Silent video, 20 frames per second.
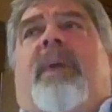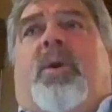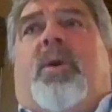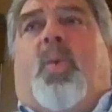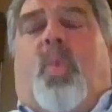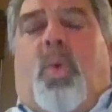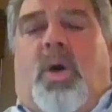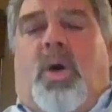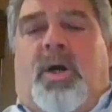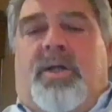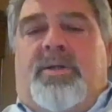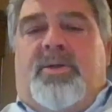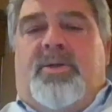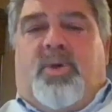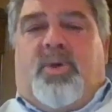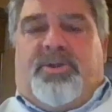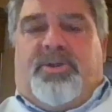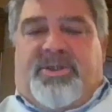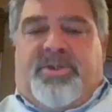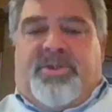1
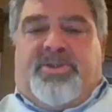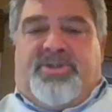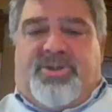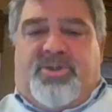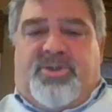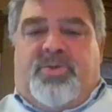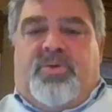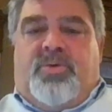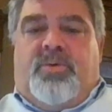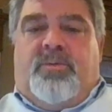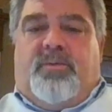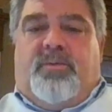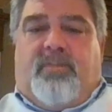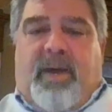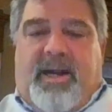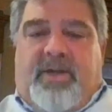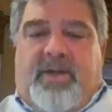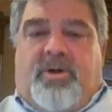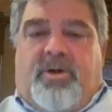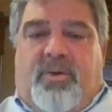or to 2
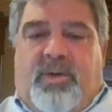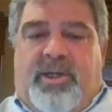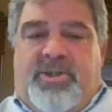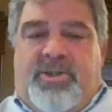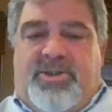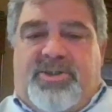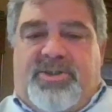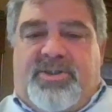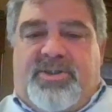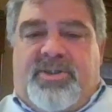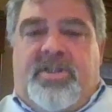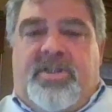micro inch.